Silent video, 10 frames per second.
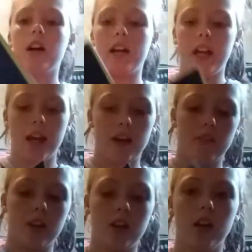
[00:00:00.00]
I
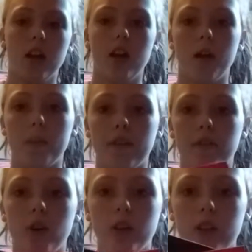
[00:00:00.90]
have my
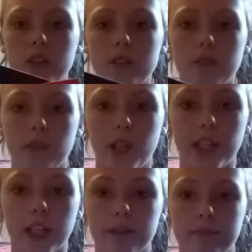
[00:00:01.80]
folders.
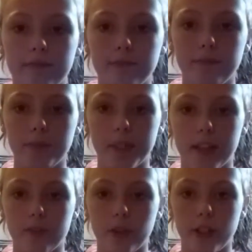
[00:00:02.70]
Again,
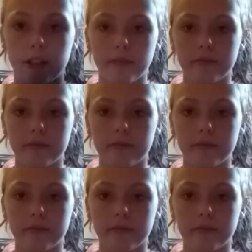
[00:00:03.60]
black folder.